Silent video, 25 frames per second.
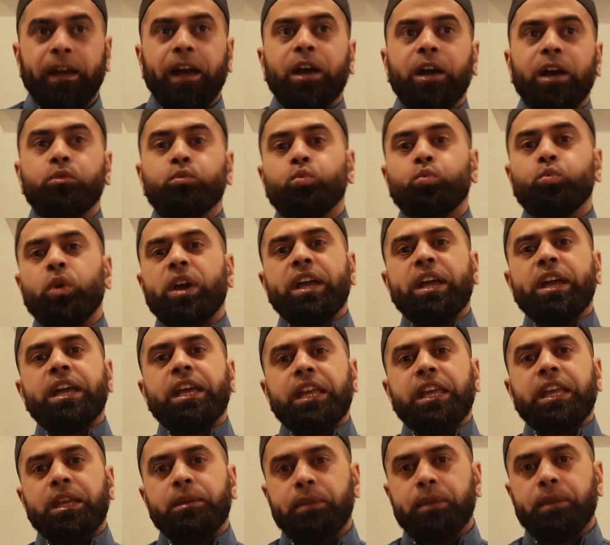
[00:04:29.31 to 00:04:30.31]
and where
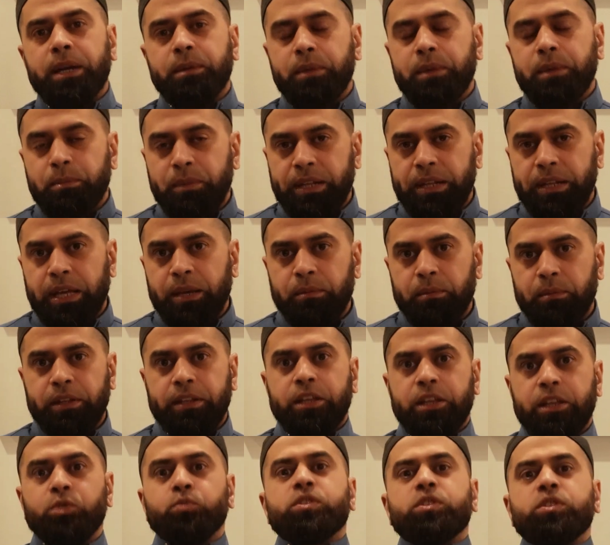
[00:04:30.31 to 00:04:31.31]
Imam Ibn
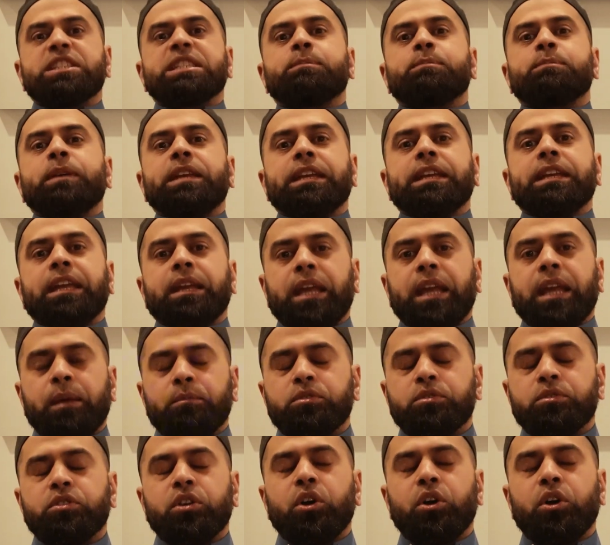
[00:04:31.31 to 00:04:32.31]
Abidin was speaking
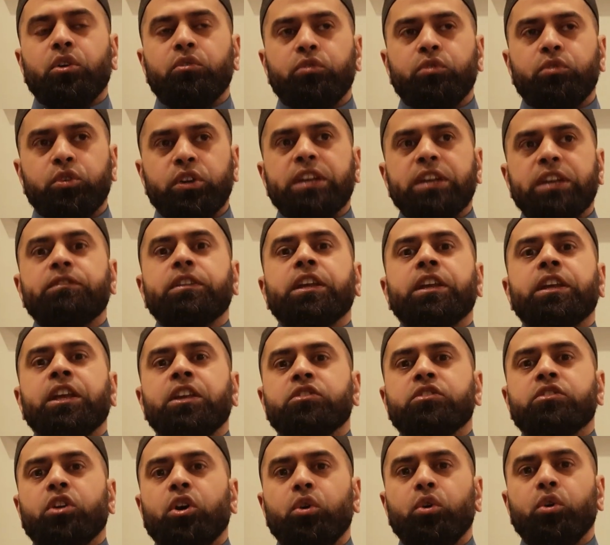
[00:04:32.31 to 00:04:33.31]
himself or giving
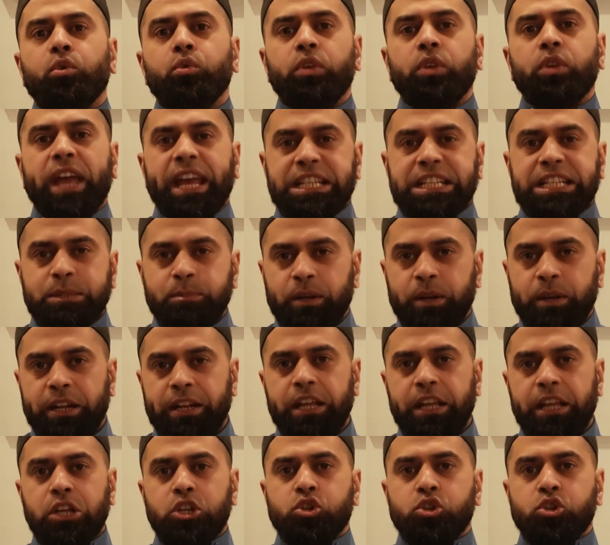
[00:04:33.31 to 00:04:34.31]
his own
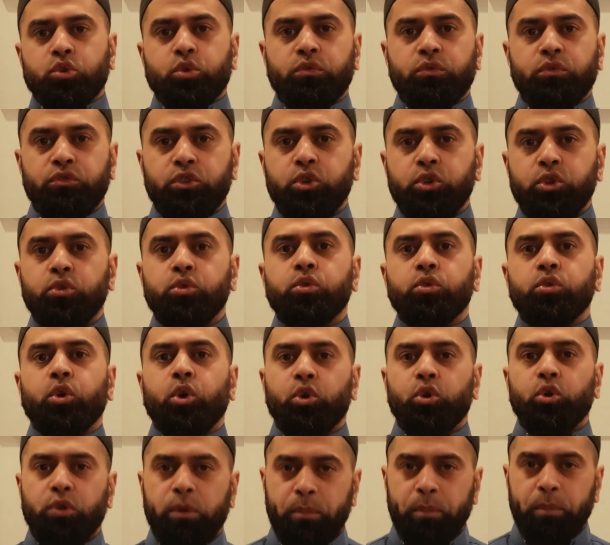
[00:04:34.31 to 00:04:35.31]
explanation of view
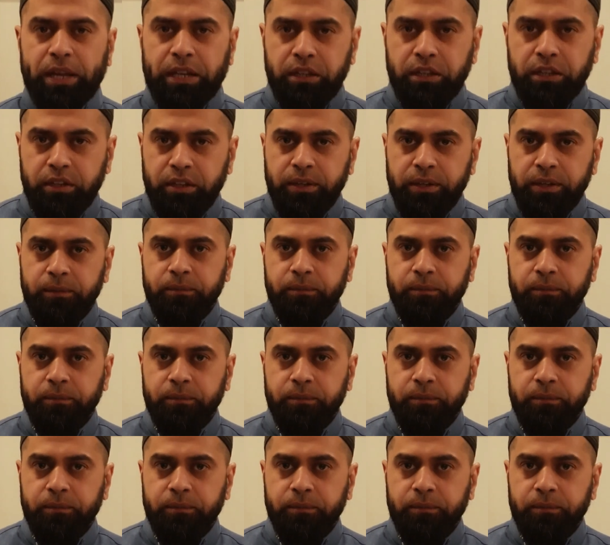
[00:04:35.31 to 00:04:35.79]
or opinion.